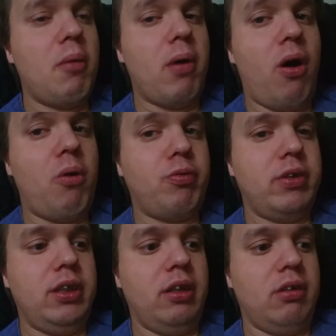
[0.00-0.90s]
but
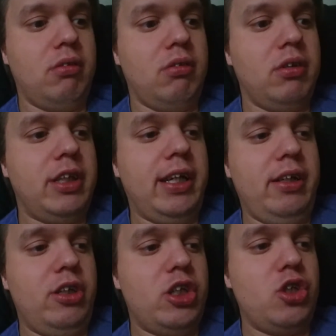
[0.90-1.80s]
hopefully
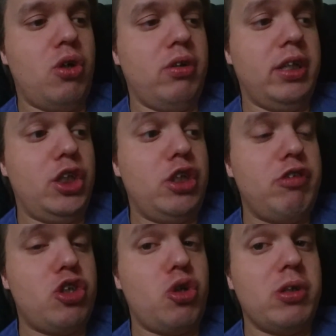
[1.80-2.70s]
they
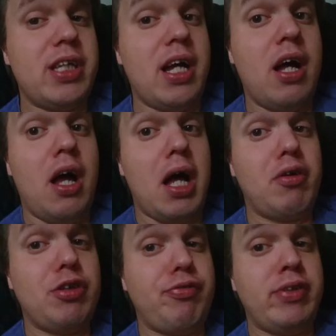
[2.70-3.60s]
should just notice that
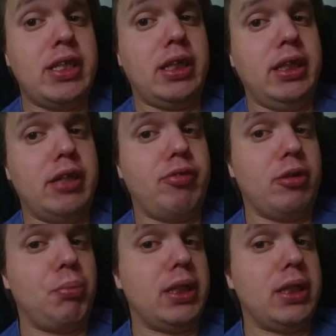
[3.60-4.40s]
I was physically different.